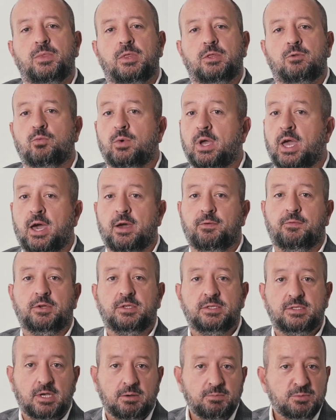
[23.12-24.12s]
We have an
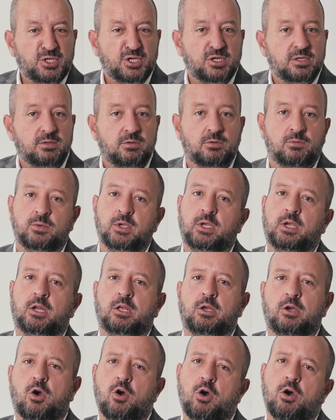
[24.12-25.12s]
assumption, we kind
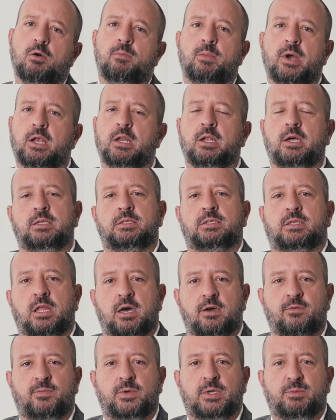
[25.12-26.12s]
of go, oh, my clients
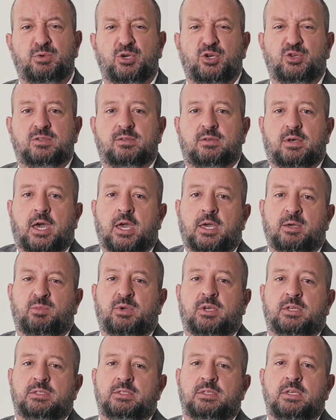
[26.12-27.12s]
love me because of A,
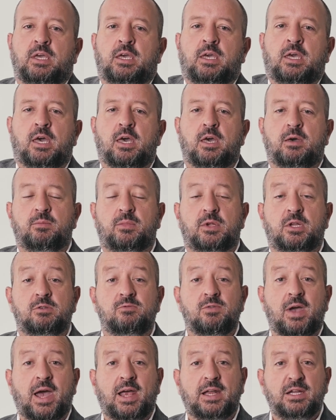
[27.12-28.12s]
B, and C, but in
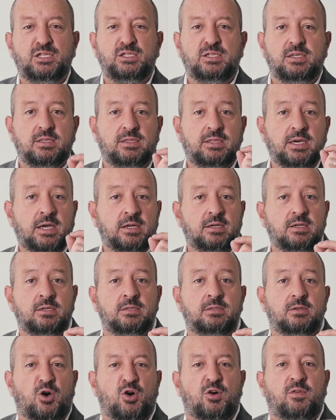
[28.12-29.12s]
reality that
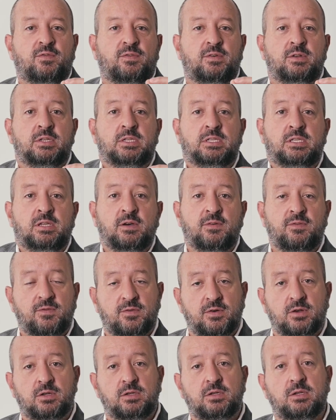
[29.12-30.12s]
is often
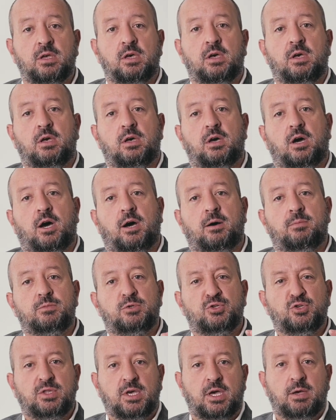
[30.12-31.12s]
different
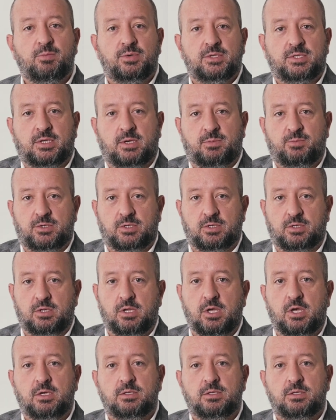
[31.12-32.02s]
to their perception.